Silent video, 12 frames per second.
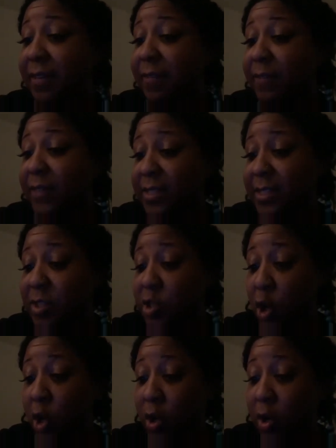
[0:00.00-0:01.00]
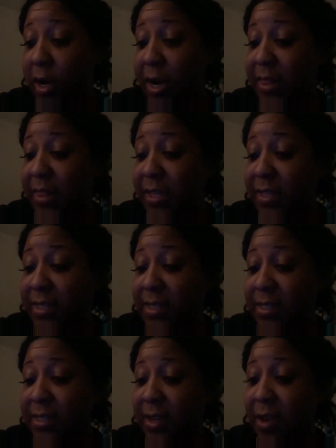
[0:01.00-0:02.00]
if this is her and
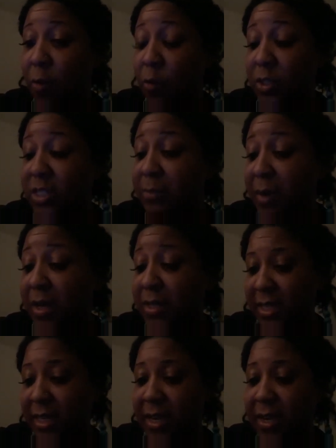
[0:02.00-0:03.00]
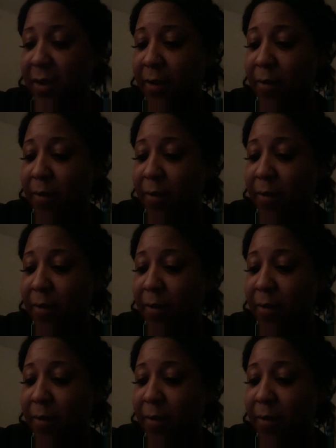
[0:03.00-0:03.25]
this responding,